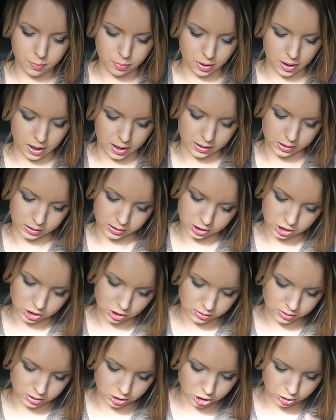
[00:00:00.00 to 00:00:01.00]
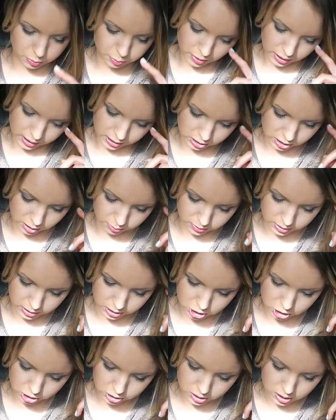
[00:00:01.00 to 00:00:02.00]
brain and it shows that she's brain
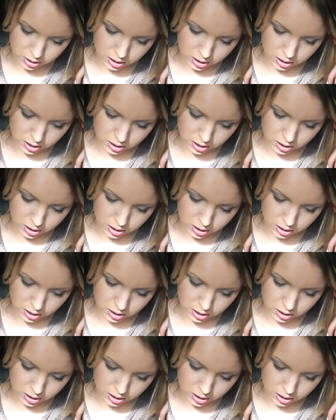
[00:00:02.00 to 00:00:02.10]
damaged.